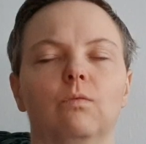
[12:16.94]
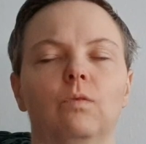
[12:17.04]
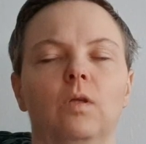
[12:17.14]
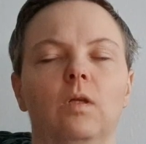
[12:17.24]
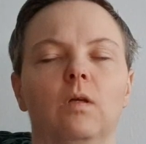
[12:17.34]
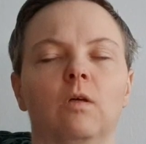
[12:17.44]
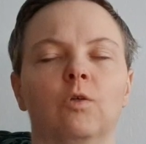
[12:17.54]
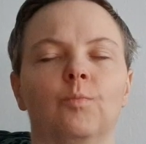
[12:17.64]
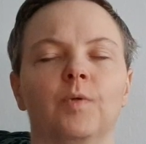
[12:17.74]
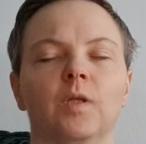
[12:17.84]
We
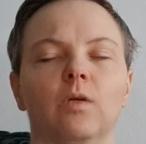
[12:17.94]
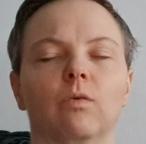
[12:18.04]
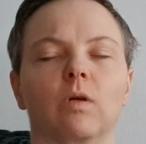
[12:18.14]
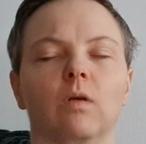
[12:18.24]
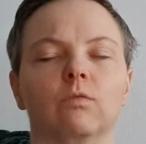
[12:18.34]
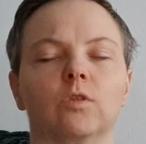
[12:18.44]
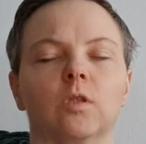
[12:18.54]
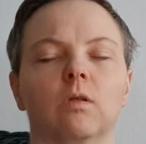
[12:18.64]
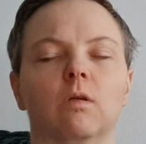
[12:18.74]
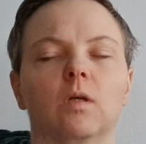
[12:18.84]
open our crown
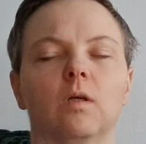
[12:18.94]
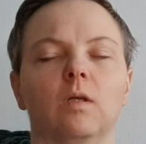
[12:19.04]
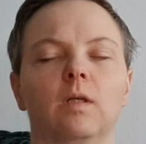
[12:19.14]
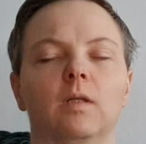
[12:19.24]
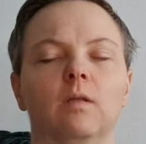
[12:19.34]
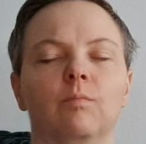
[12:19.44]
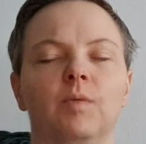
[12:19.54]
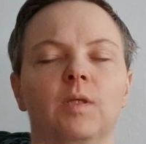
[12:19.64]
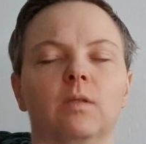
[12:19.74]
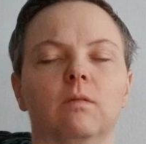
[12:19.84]
chakra a little
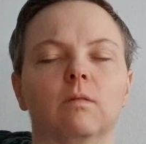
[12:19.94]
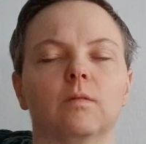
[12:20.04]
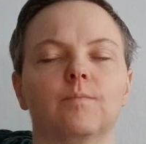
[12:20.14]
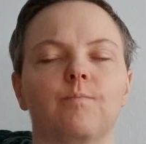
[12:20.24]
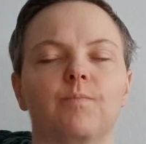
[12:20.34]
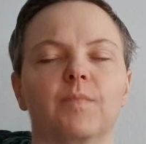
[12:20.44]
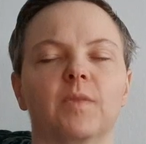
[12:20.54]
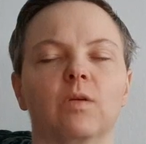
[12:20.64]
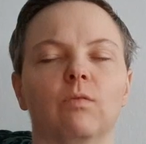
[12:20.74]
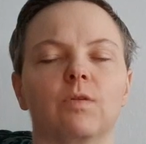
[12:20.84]
bit,
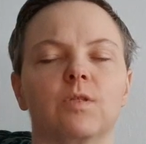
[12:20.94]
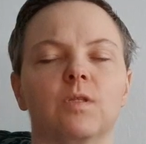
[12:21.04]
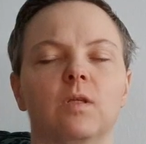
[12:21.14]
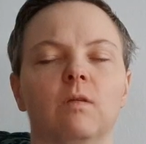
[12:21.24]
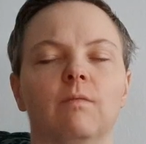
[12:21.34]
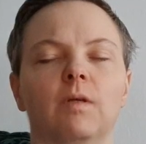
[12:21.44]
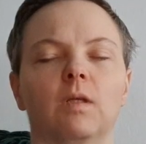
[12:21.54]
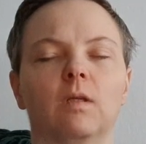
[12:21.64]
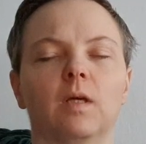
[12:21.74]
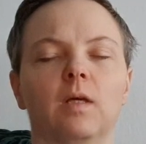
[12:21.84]

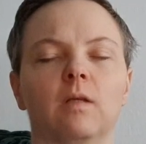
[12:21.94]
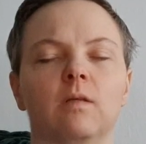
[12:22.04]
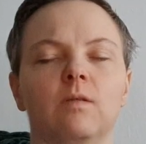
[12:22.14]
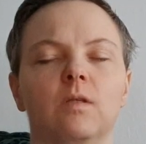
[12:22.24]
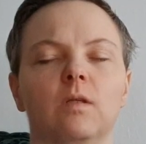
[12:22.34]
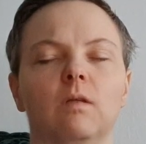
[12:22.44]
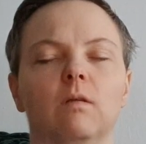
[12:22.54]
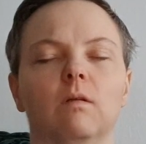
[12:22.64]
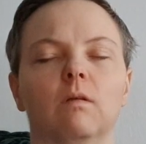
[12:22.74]
receiving the energy